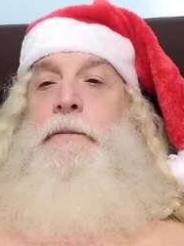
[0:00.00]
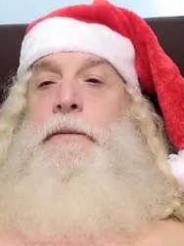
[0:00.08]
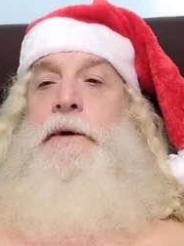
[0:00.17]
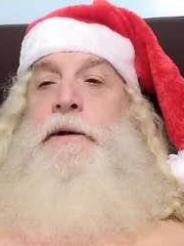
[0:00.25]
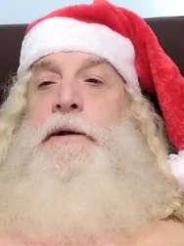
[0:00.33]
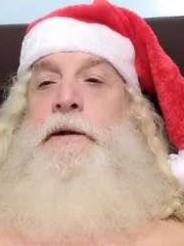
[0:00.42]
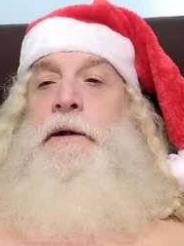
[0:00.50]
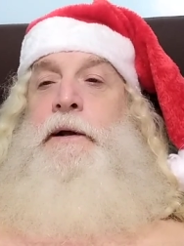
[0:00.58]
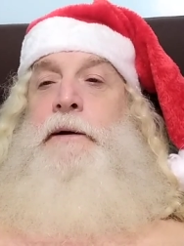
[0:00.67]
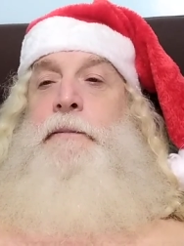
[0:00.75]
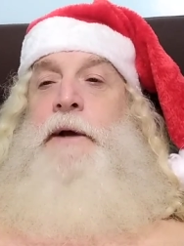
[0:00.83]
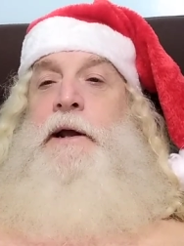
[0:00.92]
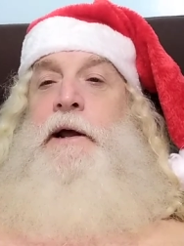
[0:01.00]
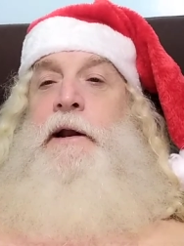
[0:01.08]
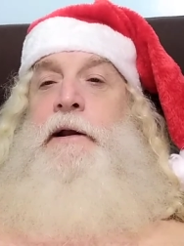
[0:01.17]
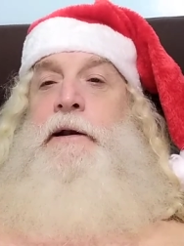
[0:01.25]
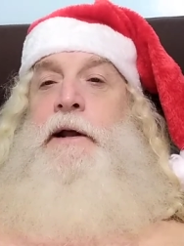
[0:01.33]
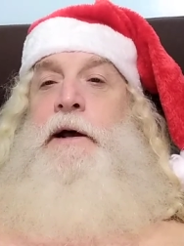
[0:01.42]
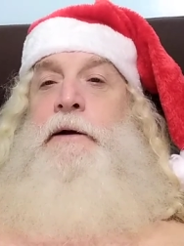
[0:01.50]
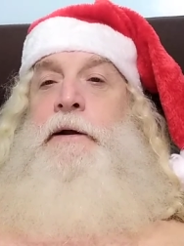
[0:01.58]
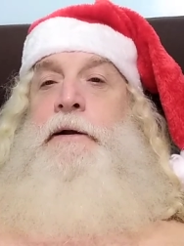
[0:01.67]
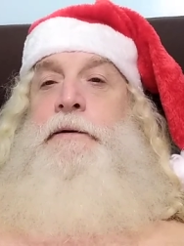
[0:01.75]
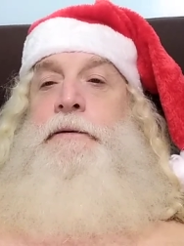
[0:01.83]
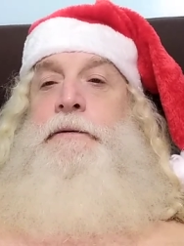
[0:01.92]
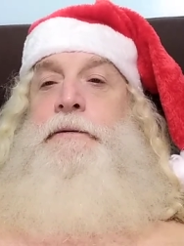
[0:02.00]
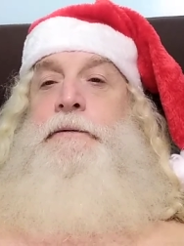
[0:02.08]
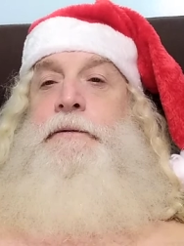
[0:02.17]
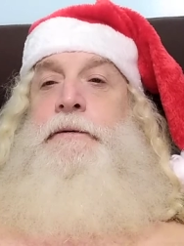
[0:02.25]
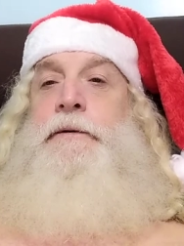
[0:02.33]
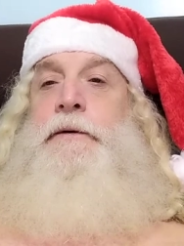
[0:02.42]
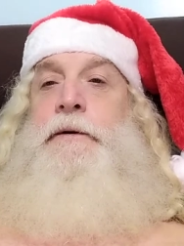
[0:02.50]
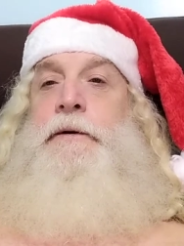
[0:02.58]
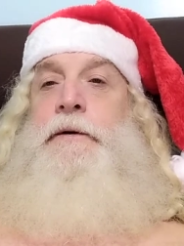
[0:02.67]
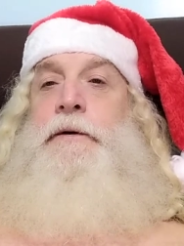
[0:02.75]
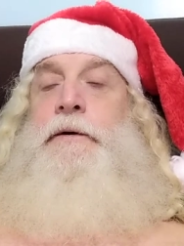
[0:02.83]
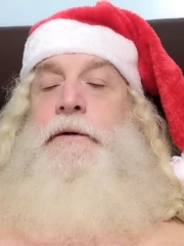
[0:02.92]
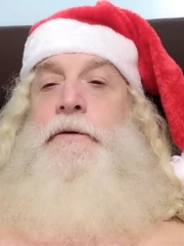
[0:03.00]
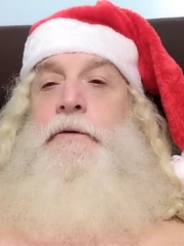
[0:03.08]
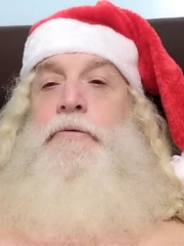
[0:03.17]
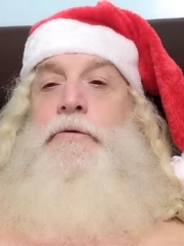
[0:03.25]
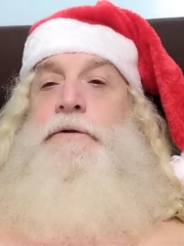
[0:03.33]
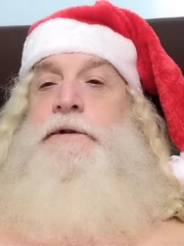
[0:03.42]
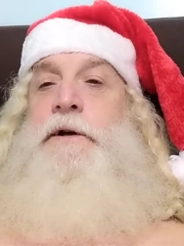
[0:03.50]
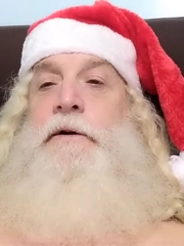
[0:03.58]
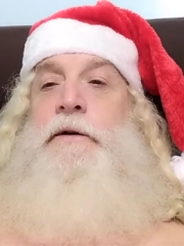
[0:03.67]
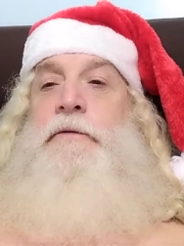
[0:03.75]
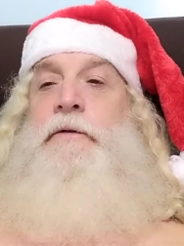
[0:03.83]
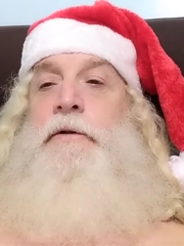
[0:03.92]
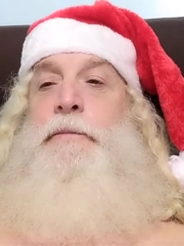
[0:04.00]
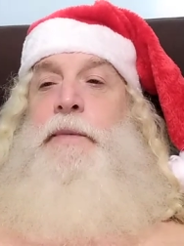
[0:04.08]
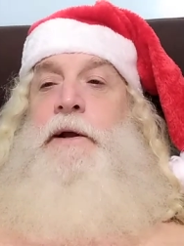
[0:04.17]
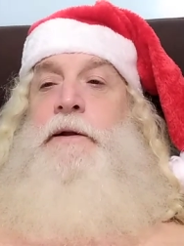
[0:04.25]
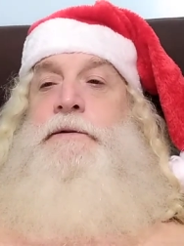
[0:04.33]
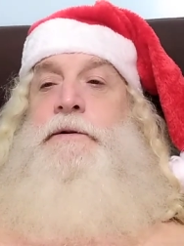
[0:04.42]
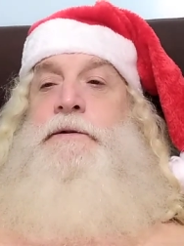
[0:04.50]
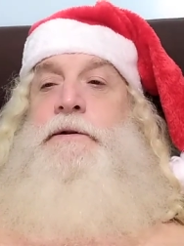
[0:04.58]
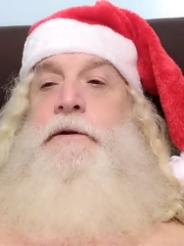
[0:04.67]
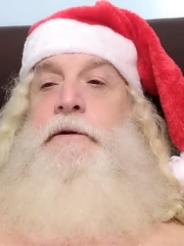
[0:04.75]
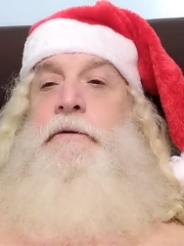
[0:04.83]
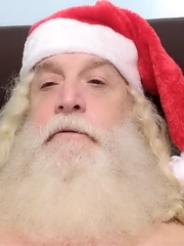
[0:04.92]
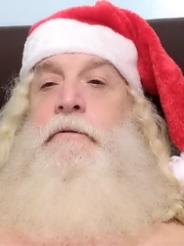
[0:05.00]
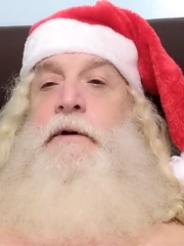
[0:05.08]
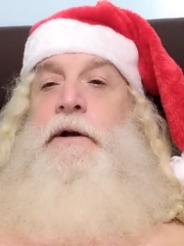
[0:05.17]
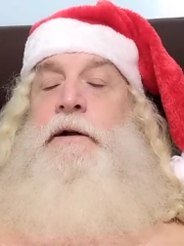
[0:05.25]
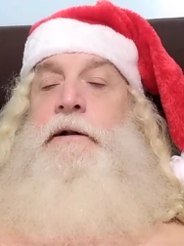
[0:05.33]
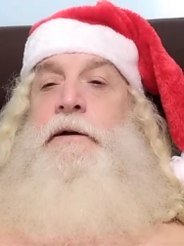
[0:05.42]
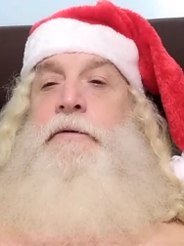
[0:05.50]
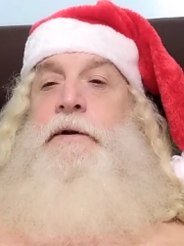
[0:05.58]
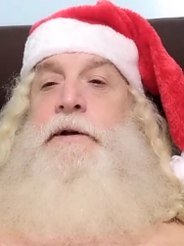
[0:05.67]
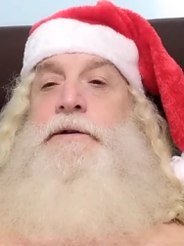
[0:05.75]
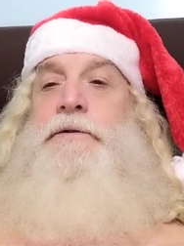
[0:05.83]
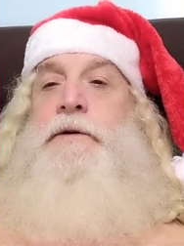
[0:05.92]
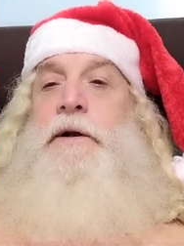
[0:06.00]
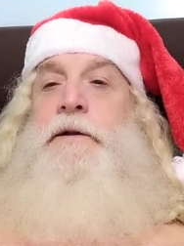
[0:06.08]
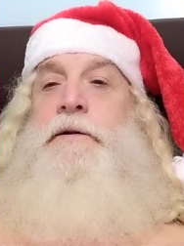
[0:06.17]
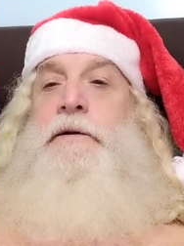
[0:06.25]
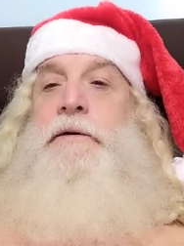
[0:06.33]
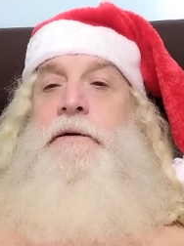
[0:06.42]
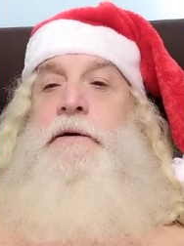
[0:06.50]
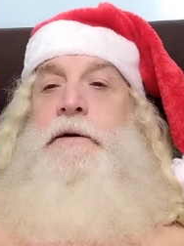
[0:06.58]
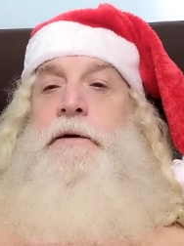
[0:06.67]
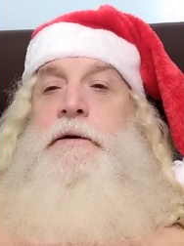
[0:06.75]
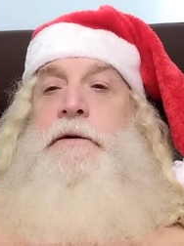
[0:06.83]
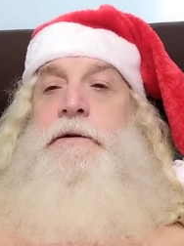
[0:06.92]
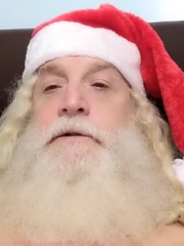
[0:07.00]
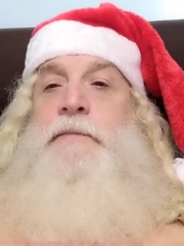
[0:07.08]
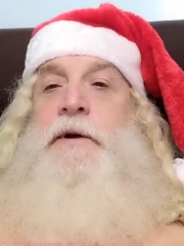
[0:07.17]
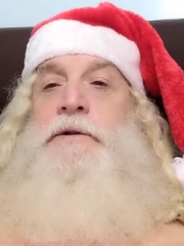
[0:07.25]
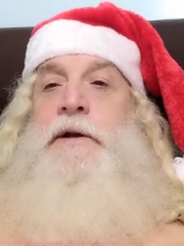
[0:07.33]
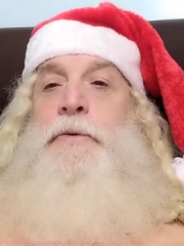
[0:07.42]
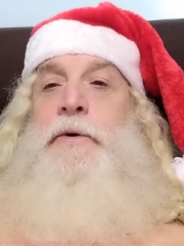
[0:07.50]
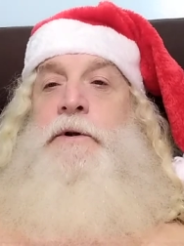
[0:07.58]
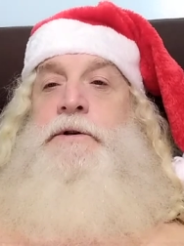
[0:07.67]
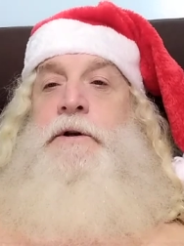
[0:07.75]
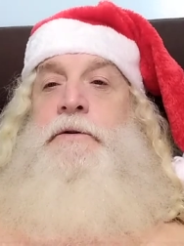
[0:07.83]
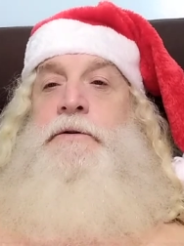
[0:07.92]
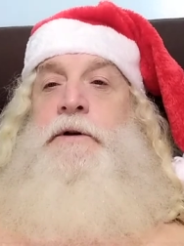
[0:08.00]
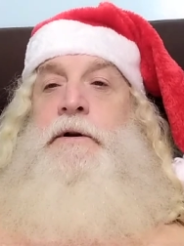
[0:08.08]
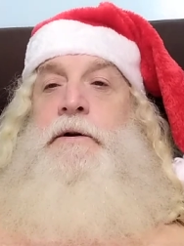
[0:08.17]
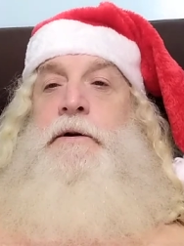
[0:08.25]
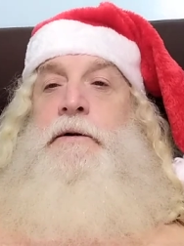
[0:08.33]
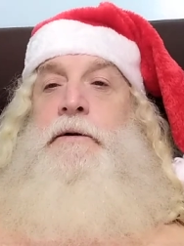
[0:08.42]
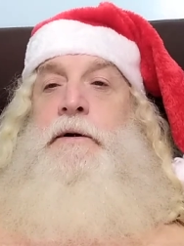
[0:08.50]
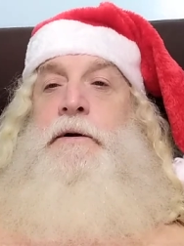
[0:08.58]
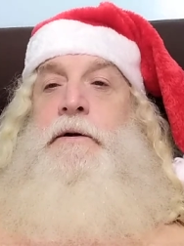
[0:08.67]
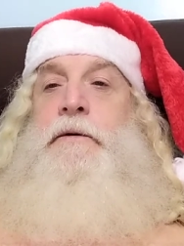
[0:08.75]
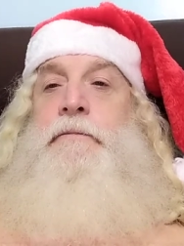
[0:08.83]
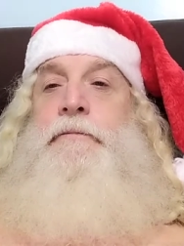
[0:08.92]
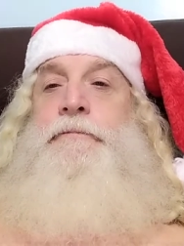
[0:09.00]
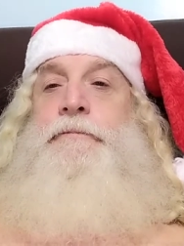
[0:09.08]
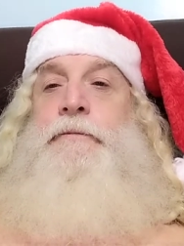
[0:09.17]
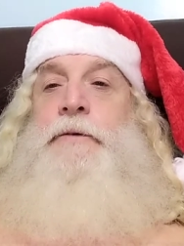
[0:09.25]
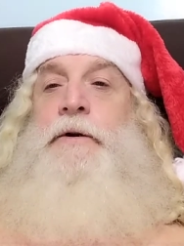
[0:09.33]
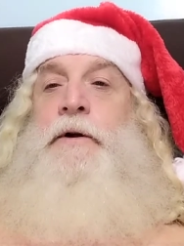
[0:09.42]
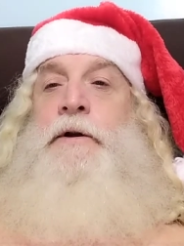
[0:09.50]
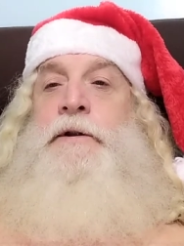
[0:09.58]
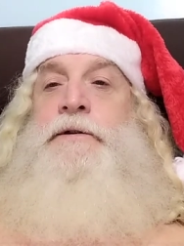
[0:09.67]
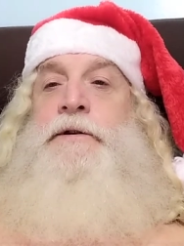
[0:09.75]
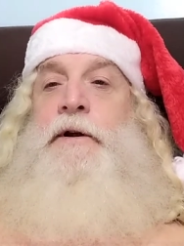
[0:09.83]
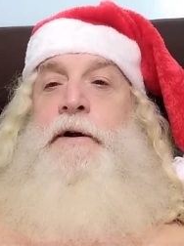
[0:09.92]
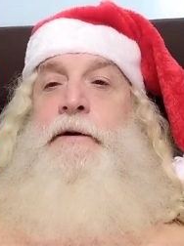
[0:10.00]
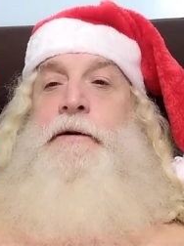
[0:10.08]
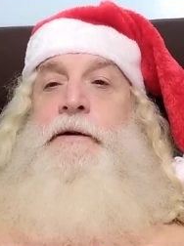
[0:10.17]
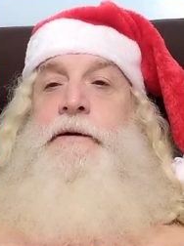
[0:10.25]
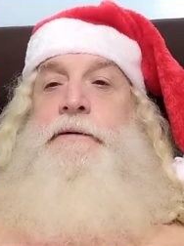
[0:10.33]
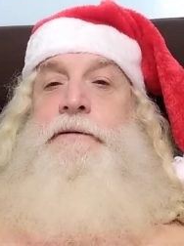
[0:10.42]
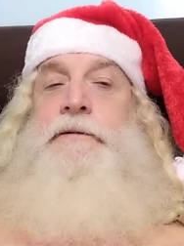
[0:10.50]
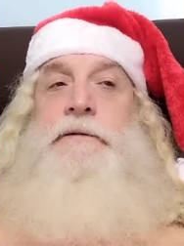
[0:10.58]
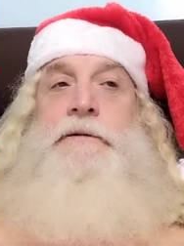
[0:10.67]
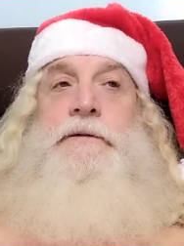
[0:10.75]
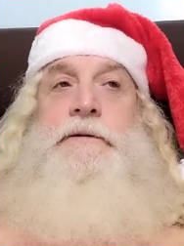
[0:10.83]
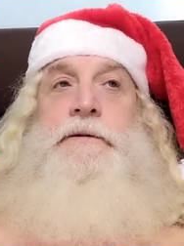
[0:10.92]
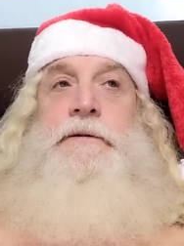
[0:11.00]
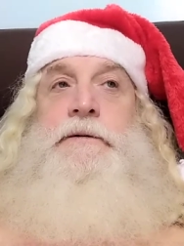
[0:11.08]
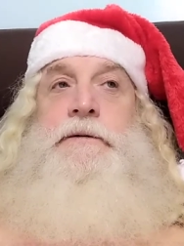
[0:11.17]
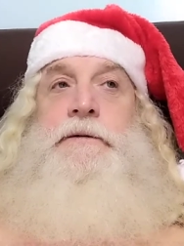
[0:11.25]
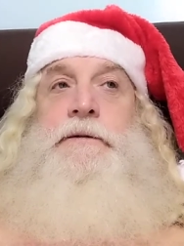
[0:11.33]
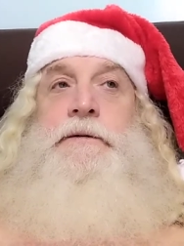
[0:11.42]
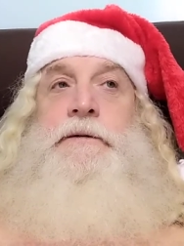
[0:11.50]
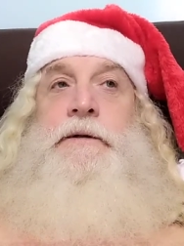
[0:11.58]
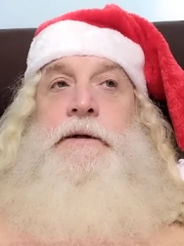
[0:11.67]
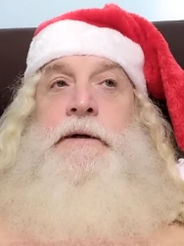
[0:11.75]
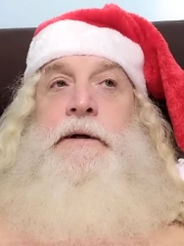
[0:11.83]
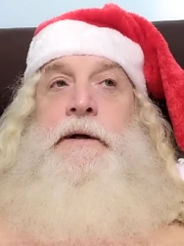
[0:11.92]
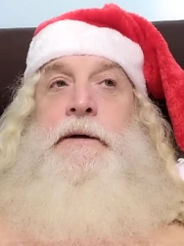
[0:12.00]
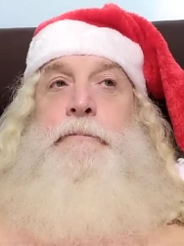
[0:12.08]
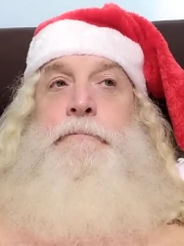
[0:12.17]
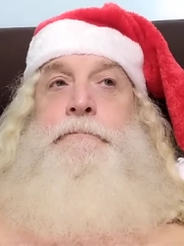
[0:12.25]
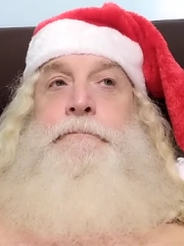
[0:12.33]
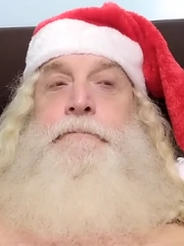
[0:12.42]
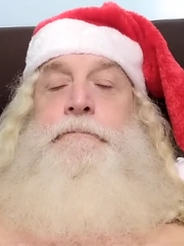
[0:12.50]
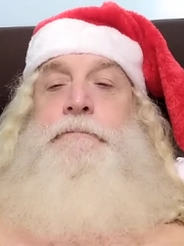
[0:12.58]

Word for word: but um, I kind of doubt it. The rules here in the Philippines are still really, really strict, especially where children are uh, are concerned. Um,